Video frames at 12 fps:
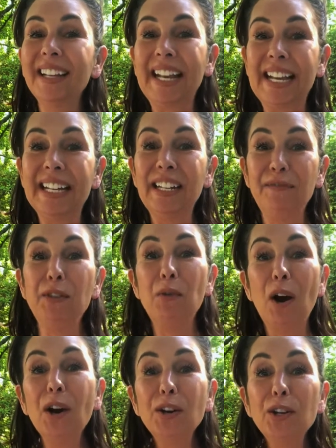and if you
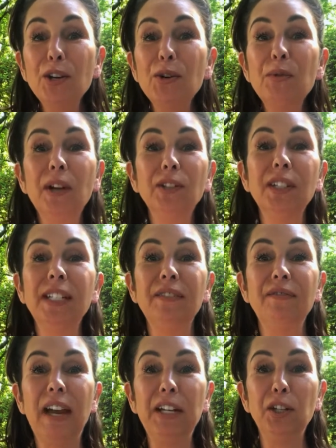are new, I'll just
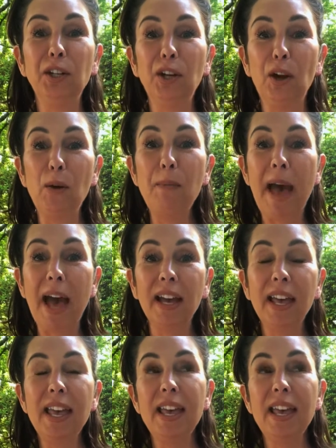invite you to go back